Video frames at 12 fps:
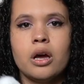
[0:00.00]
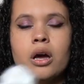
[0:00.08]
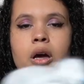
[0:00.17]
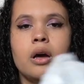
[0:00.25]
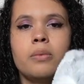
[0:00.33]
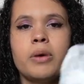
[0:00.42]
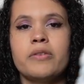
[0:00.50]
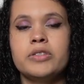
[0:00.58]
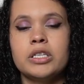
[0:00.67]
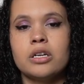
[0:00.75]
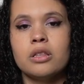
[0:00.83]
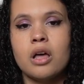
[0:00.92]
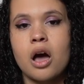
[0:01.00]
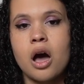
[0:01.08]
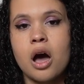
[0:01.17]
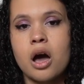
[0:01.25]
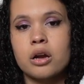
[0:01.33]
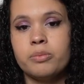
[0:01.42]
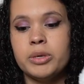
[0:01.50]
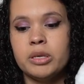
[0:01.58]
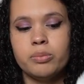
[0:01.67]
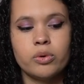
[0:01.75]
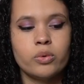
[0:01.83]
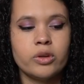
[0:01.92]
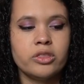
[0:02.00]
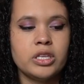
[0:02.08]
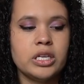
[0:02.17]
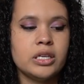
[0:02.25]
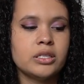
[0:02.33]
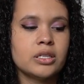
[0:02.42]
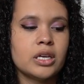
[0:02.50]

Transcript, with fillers: Um, I've seen a lot of people with these,